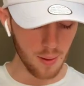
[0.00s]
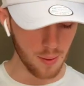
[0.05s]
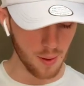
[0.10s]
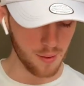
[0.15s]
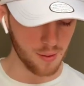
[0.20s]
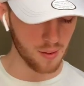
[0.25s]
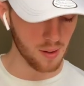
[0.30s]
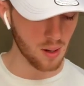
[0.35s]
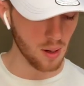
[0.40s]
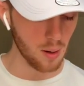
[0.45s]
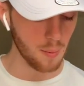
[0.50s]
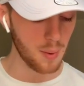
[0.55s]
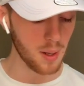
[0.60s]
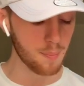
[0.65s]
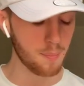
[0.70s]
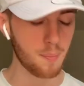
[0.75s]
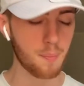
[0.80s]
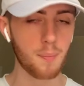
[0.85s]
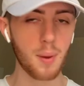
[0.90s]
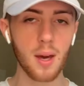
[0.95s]
This is going to
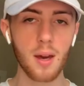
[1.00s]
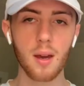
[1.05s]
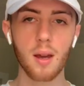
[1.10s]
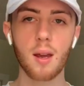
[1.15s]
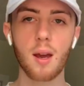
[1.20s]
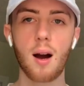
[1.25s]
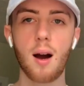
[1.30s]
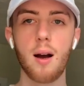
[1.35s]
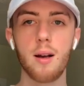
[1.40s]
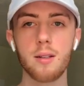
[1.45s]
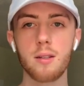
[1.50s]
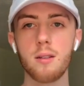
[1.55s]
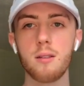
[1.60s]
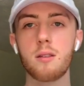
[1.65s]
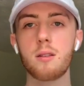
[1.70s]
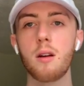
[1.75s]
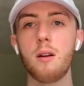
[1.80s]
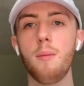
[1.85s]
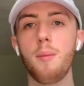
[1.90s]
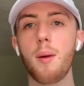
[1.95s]
be big, guys. This
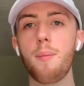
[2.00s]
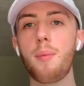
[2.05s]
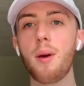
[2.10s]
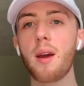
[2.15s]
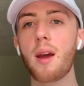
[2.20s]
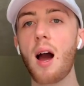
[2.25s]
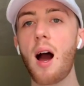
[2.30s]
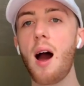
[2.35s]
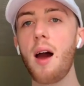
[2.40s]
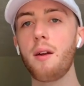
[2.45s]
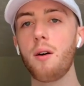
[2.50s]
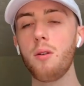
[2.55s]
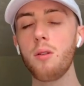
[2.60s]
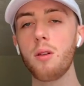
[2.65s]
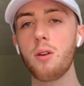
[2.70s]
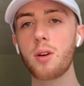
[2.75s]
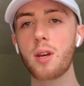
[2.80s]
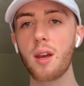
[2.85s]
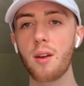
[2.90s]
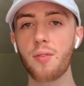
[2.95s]
is going to be big. I don't
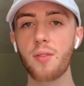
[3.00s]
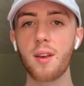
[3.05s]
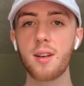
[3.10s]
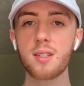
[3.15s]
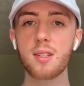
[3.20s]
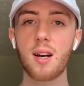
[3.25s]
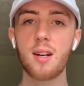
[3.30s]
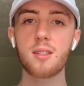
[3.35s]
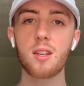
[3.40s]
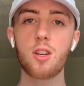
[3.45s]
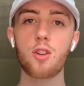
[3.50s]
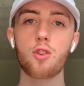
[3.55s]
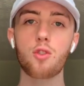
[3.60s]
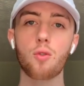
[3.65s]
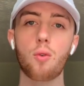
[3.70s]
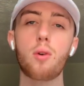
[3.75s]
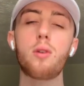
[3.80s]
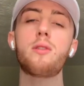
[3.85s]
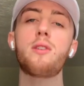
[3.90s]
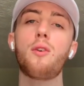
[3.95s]
look at this as a
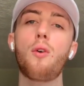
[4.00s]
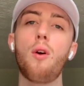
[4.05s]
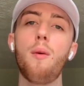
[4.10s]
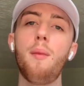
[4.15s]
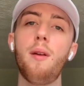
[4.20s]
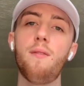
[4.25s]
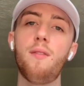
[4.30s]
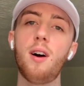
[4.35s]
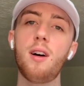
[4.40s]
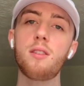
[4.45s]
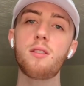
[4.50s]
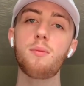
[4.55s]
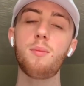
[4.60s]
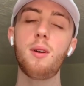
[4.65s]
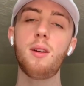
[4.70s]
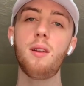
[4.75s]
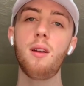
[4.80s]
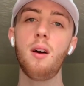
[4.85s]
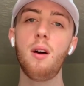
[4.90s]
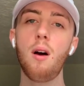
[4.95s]
short-term
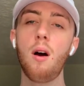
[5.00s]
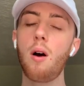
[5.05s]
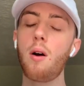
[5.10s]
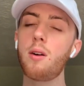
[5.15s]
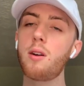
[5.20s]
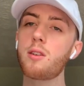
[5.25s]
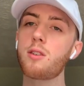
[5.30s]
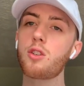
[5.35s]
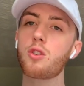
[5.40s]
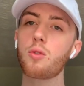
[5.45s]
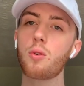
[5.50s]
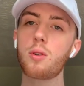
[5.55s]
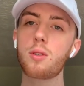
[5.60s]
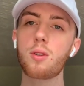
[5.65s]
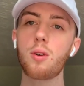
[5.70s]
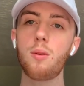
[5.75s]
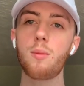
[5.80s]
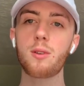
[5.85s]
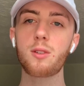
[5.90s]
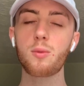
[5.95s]
investment or a
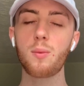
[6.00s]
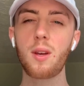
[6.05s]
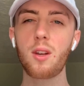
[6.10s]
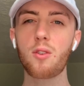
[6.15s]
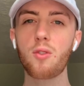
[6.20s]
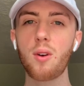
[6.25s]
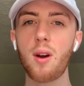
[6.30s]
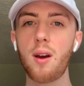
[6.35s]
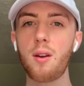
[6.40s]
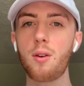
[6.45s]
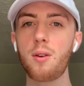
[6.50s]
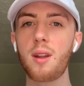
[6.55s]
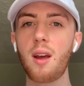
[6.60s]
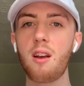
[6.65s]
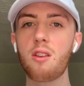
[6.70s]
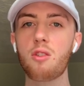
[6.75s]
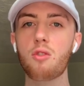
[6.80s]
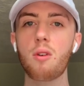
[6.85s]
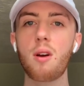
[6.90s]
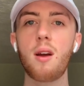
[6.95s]
short-term swing trade or
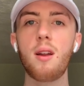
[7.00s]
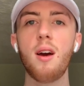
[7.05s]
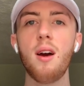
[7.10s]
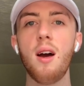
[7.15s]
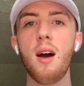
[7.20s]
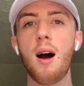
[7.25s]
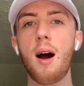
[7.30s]
day trade.